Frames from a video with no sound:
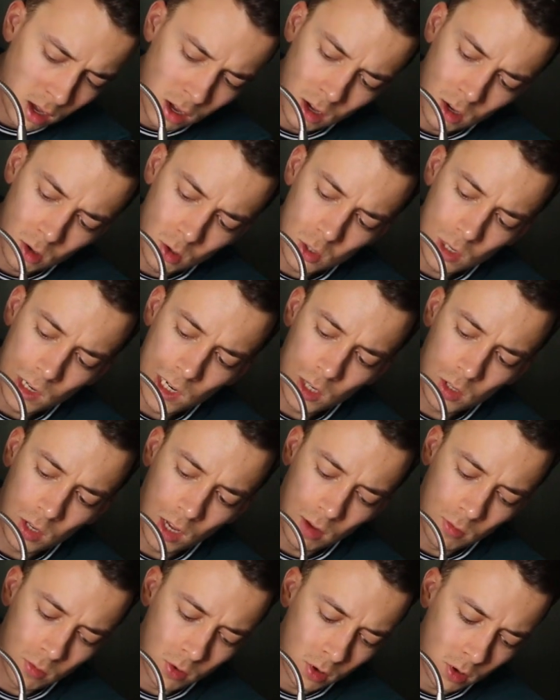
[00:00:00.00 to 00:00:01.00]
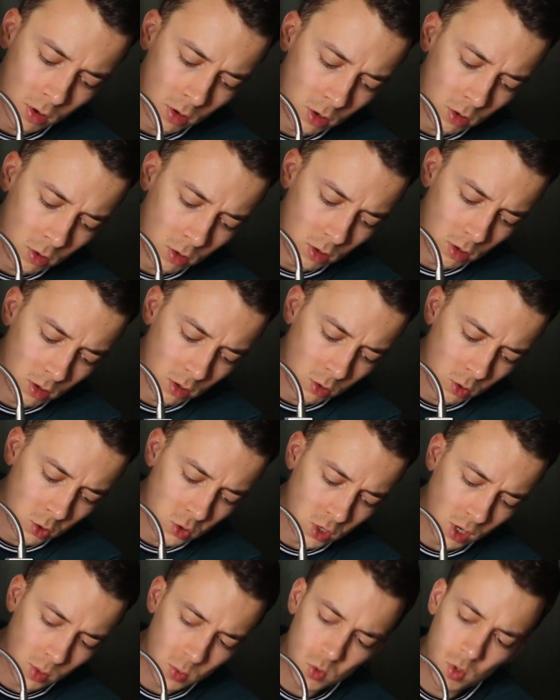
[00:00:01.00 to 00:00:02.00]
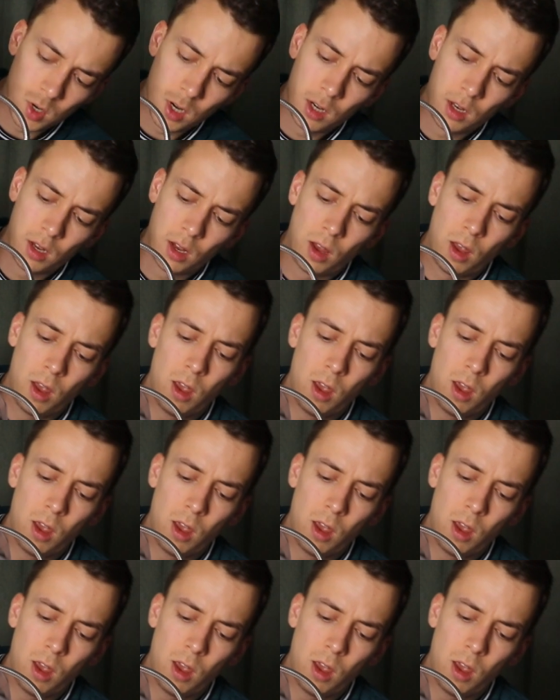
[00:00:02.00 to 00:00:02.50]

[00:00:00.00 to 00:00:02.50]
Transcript: I also like to have a good substrate